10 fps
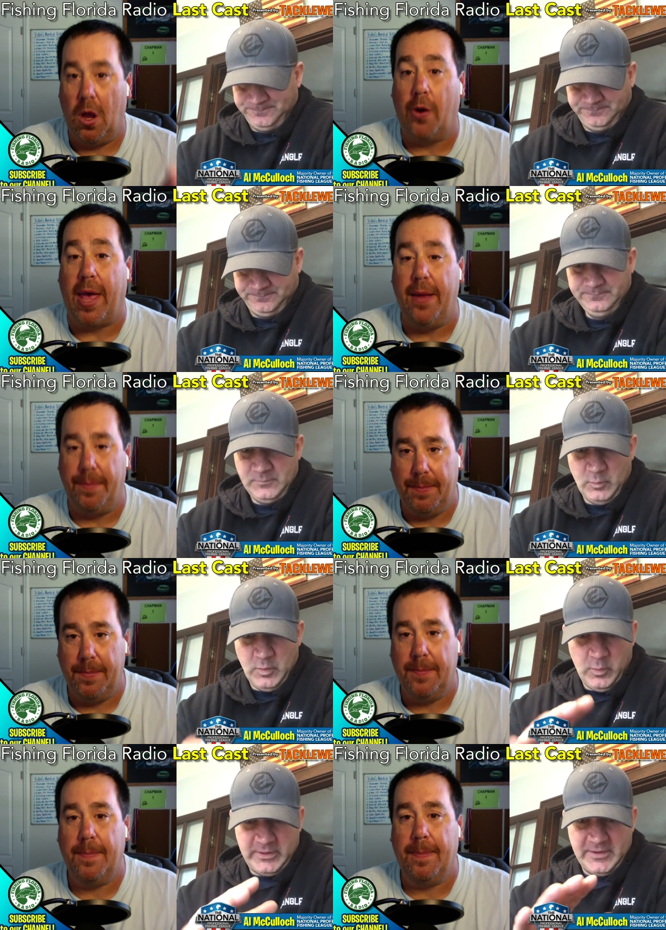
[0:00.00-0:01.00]
Speaker 1: Okay.
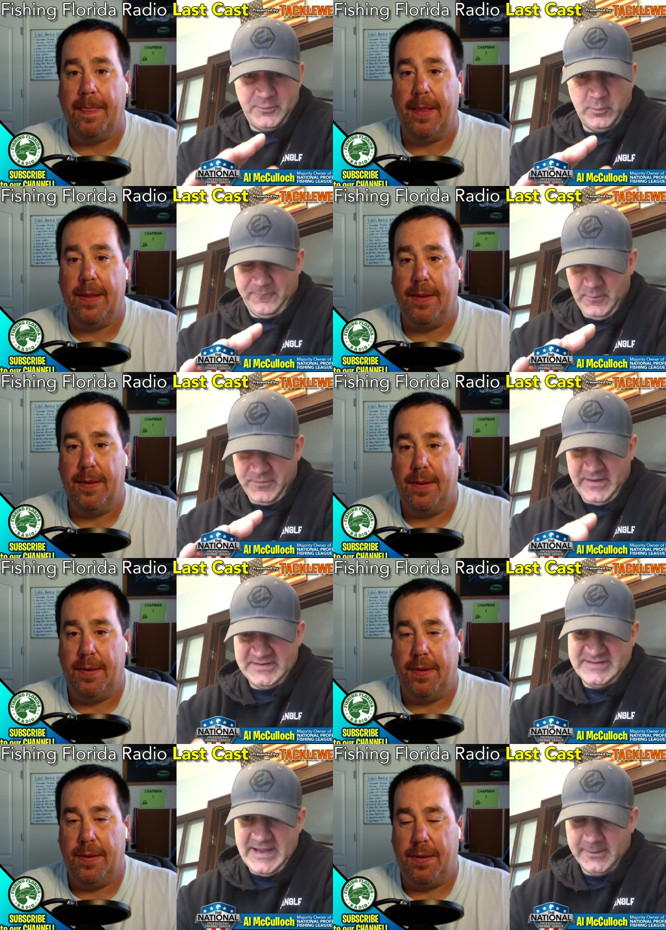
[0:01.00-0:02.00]
We're working through a few
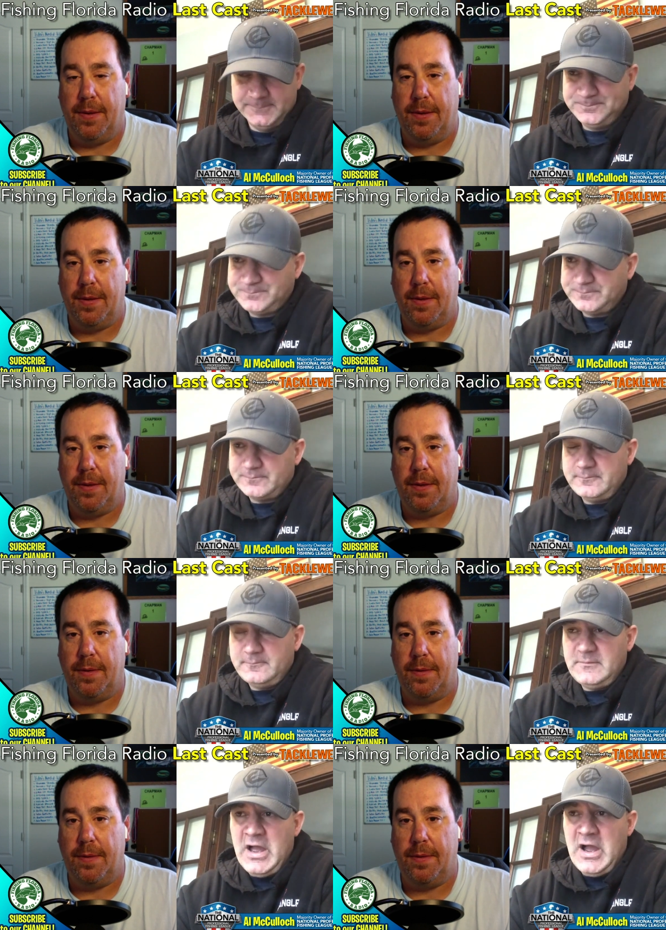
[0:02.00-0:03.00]
things there.
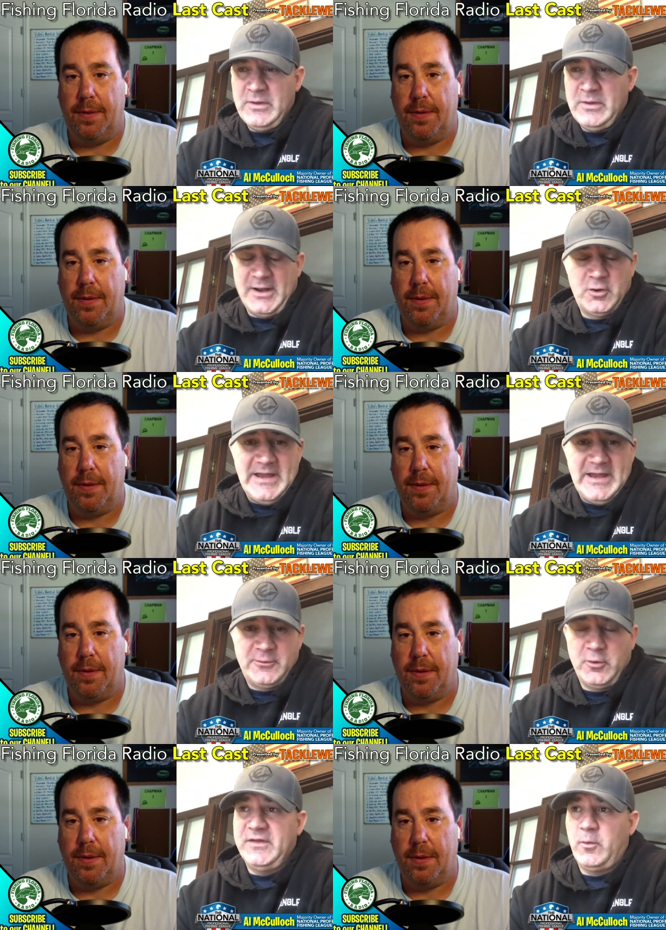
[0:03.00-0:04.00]
Uh, we got a great
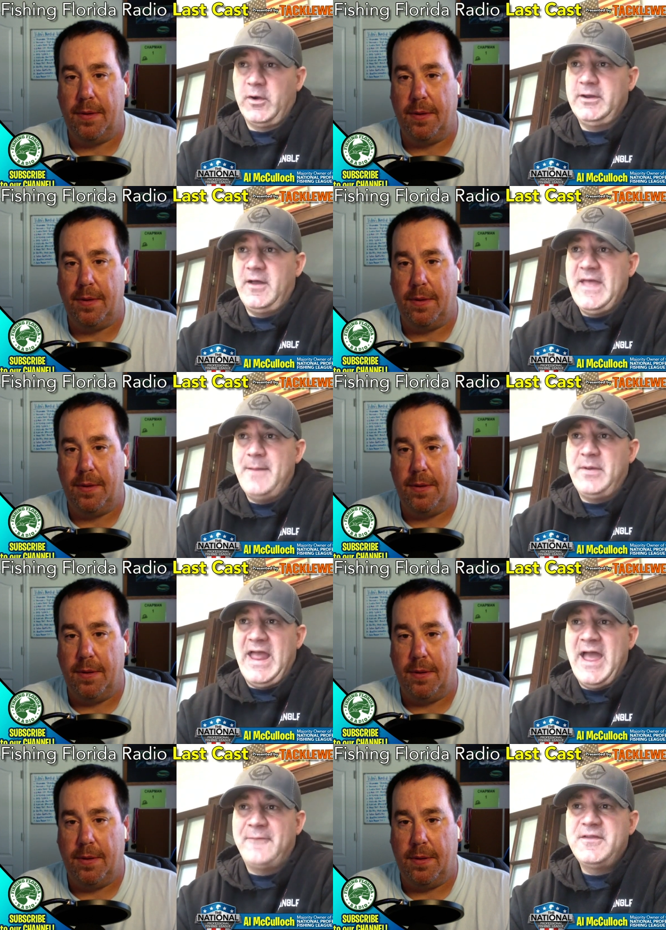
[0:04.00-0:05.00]
group that's working on that.
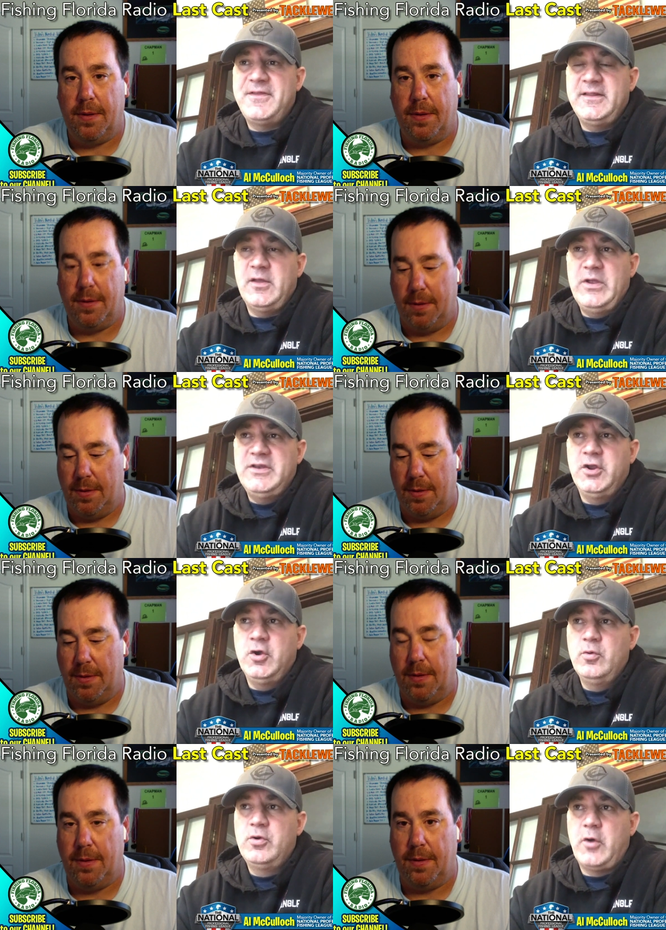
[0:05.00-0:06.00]
But everything that we
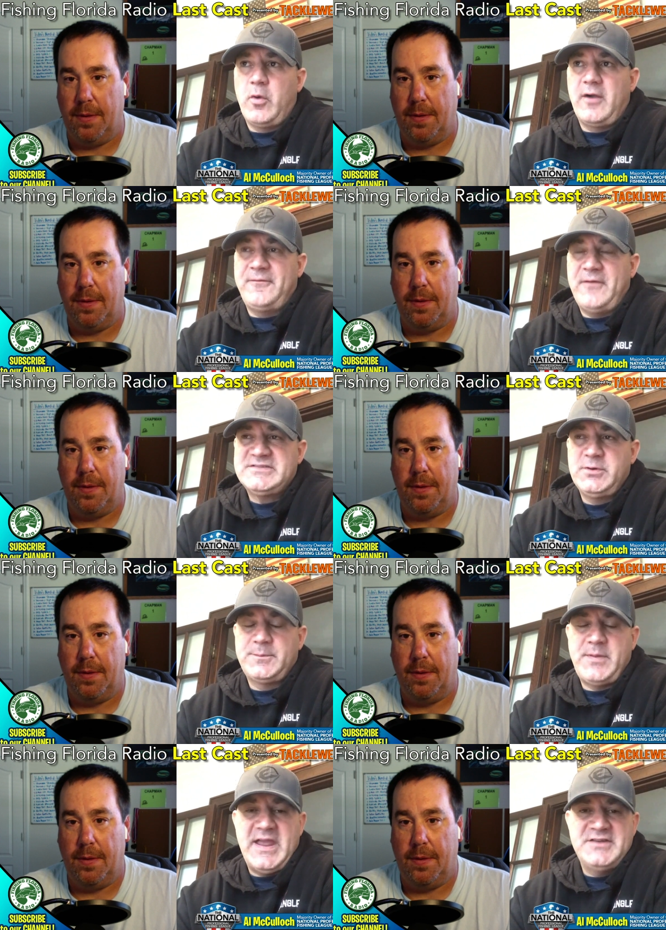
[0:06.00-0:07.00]
do, go to our
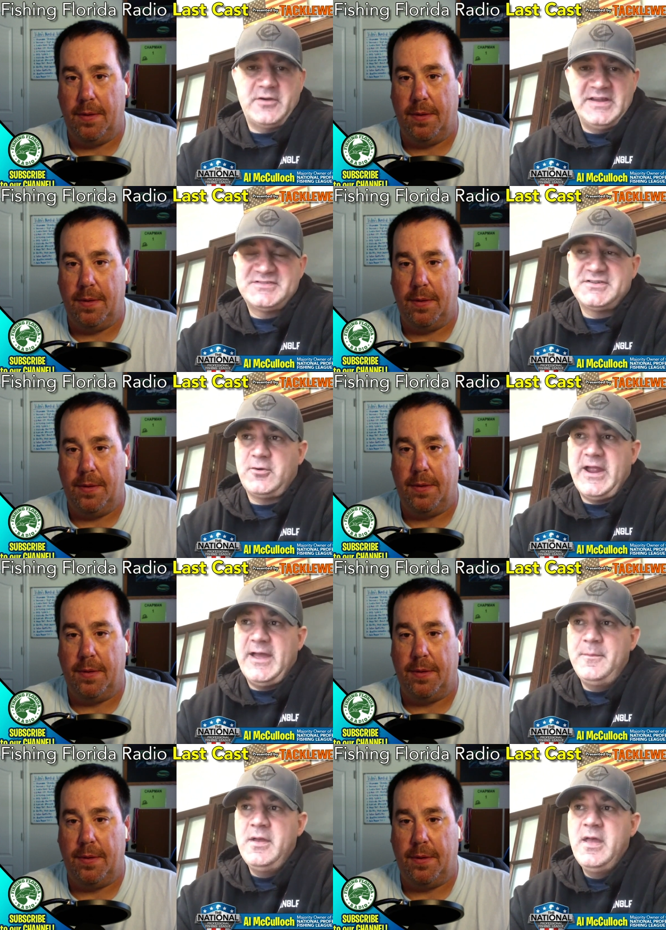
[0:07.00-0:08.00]
Facebook page or
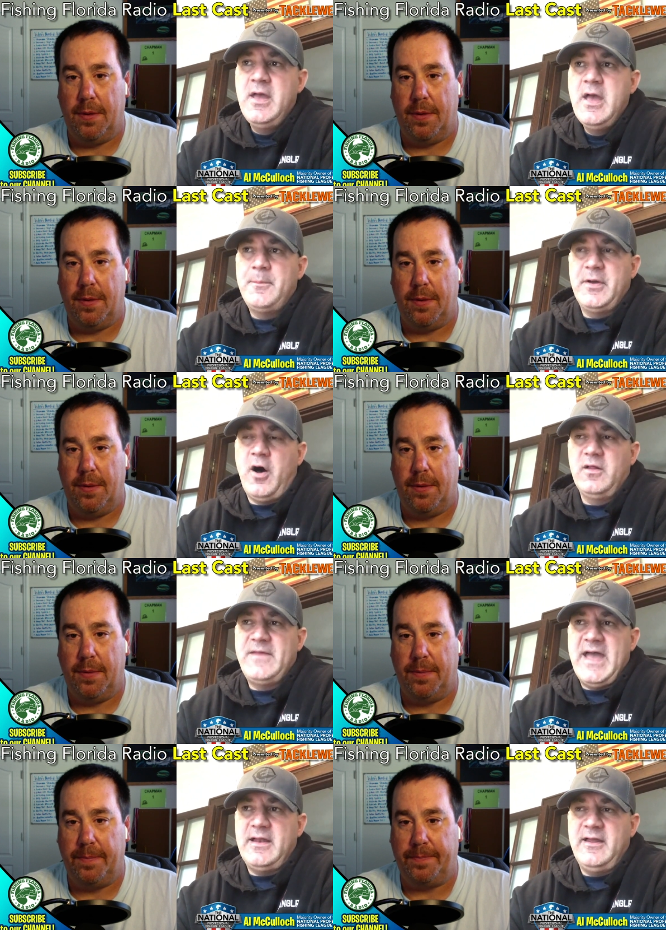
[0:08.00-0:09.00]
Instagram. But
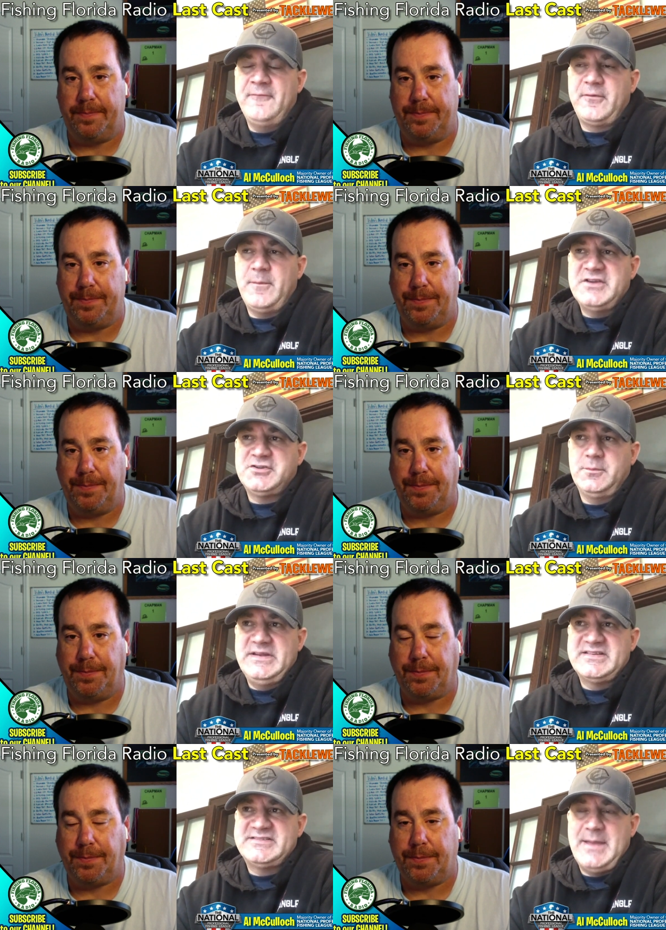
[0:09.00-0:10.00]
all of that information will
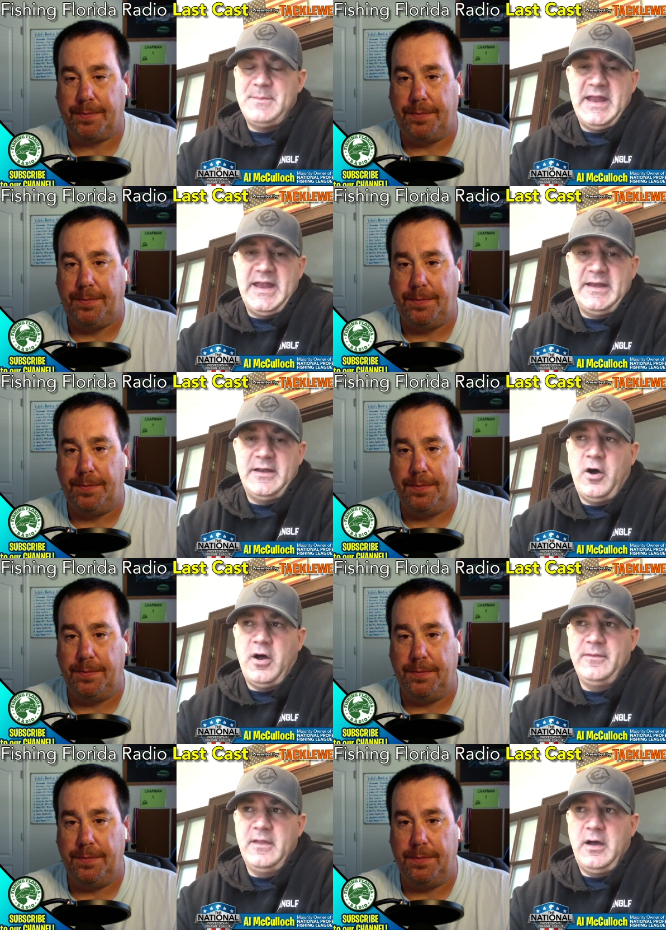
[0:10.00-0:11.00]
be disseminated
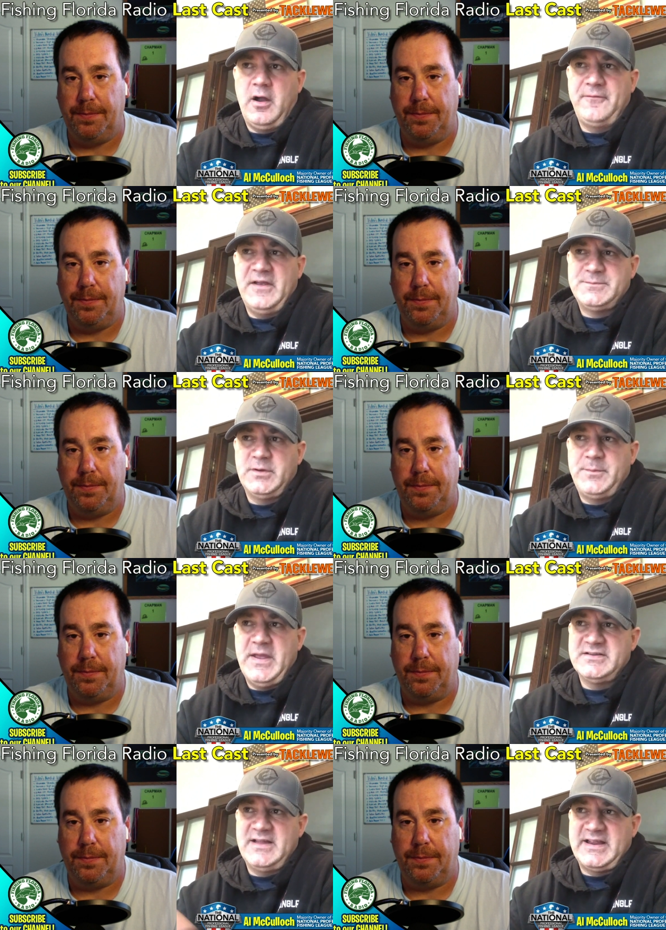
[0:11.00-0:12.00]
on the, our Facebook
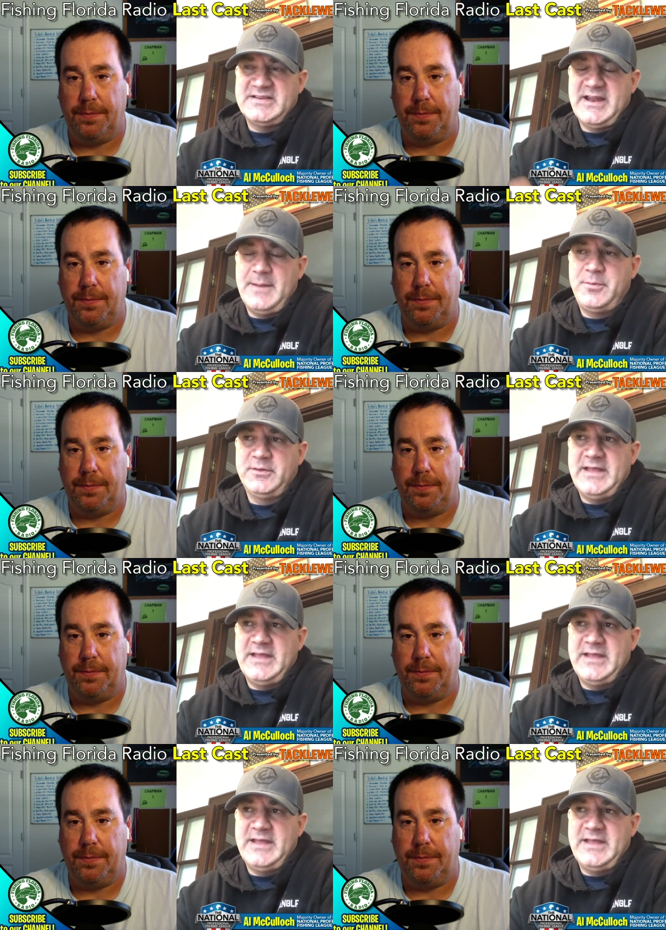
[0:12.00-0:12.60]
page. And like I said, I put